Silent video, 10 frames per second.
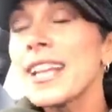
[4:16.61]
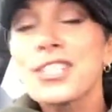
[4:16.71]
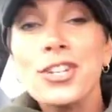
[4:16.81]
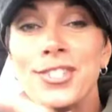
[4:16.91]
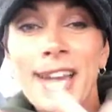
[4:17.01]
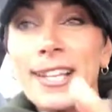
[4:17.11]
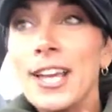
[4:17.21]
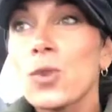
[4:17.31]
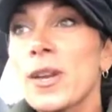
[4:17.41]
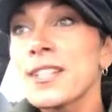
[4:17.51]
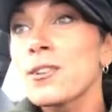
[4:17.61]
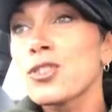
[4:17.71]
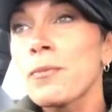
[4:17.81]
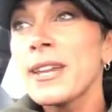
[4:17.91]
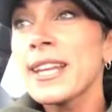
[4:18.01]
It's just kind of like going on
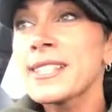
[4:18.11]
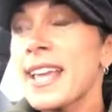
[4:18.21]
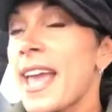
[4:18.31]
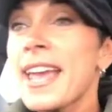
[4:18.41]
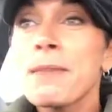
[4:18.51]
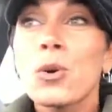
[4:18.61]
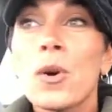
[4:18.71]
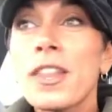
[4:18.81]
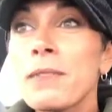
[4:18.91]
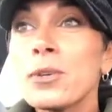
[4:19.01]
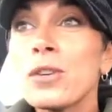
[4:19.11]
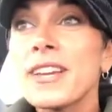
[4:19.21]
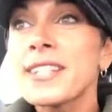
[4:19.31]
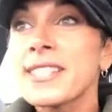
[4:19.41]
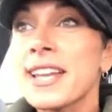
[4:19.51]
social media and say, hey, I'm going to the
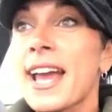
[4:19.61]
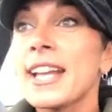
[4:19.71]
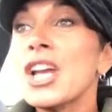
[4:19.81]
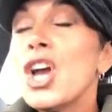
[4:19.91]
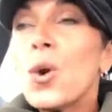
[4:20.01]
movies tonight.